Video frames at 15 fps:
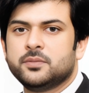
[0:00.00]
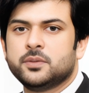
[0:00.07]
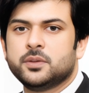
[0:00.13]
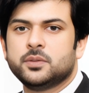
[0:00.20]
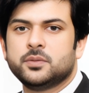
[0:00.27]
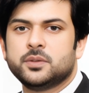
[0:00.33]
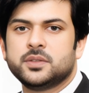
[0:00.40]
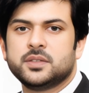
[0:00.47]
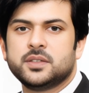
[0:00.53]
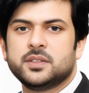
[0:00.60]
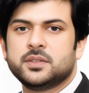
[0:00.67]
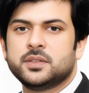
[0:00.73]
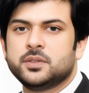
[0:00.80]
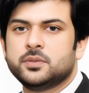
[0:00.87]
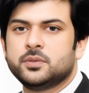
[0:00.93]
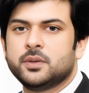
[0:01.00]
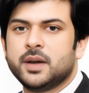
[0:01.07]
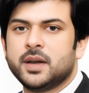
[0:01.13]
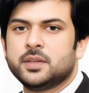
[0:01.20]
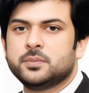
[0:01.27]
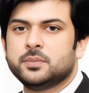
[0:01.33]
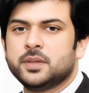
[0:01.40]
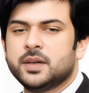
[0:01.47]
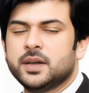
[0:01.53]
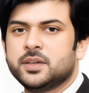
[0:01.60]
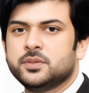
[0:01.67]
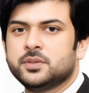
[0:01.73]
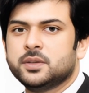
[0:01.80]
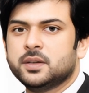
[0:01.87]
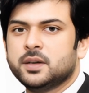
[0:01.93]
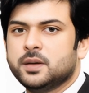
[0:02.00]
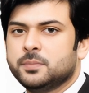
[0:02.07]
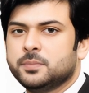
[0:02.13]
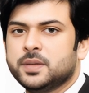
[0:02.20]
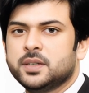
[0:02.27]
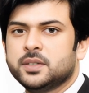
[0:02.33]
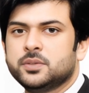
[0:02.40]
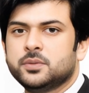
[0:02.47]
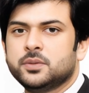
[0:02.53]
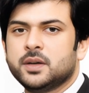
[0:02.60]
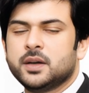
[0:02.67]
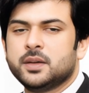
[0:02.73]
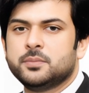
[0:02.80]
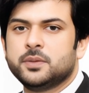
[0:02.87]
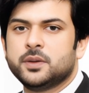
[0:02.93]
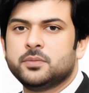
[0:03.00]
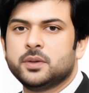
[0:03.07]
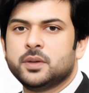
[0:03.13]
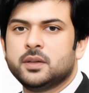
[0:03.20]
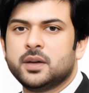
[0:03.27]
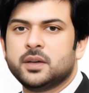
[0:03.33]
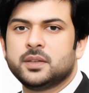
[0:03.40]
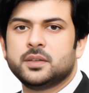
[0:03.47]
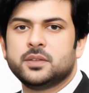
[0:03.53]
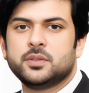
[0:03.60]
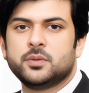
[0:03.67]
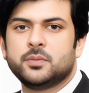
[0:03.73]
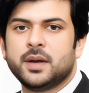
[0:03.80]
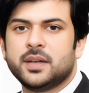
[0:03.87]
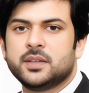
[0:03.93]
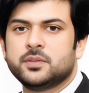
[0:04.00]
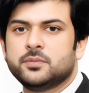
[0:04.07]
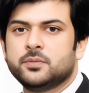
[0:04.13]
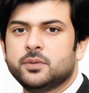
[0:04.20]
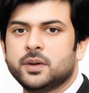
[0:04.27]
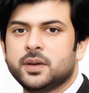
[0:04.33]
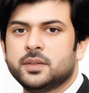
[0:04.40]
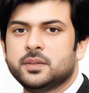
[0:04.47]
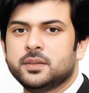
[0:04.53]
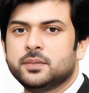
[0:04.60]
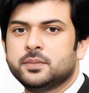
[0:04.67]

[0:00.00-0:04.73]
further assistance or explanation, please do not be reluctant to ask for it.